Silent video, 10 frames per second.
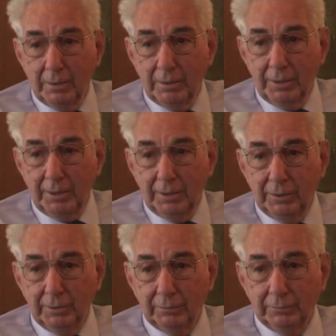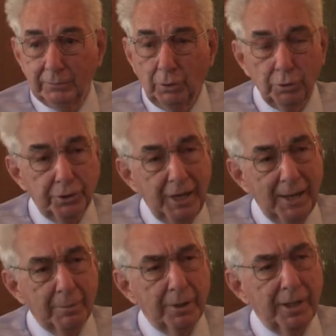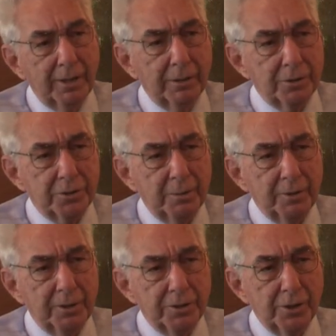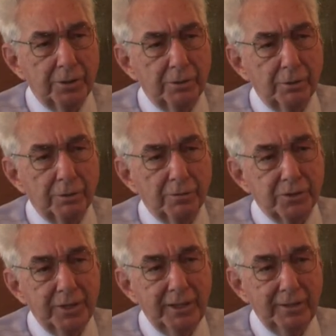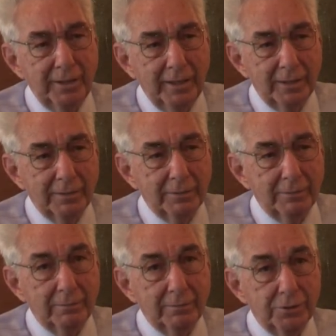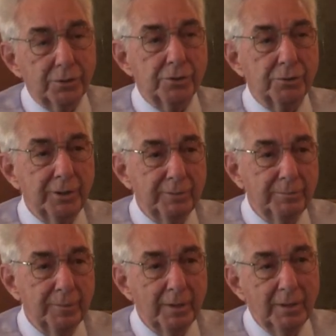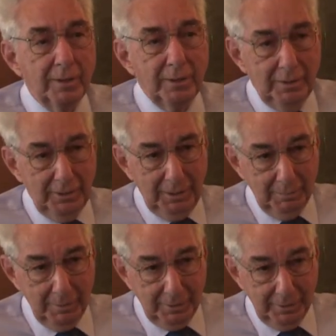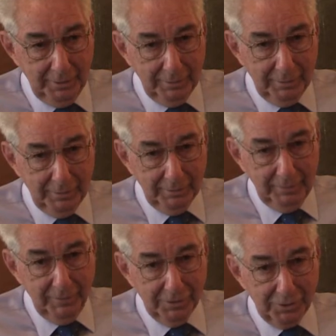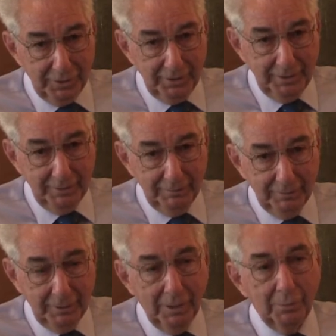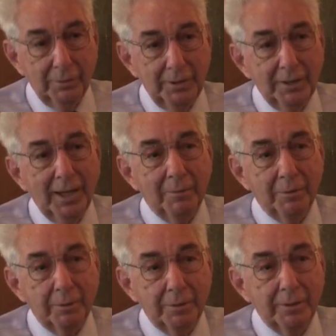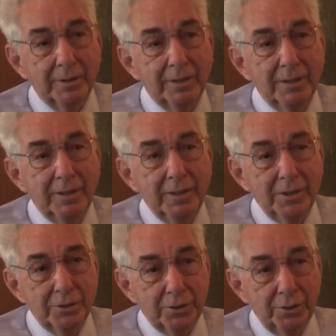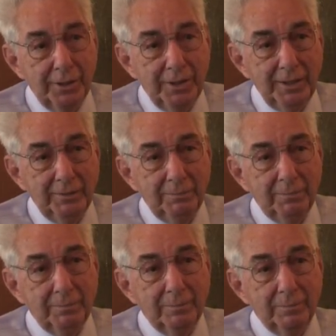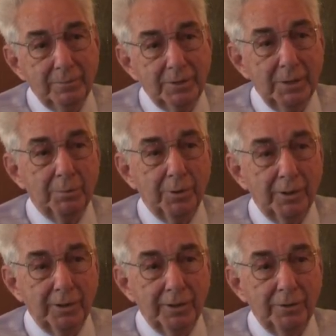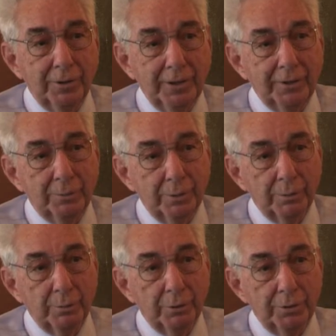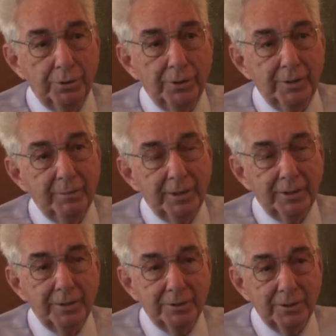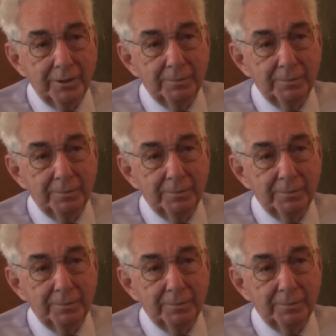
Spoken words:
the Old Tabernacle or something that's on the corner of State and Church Street. And that building eventually got inhabitable. So they temporarily, going into World War II, they met at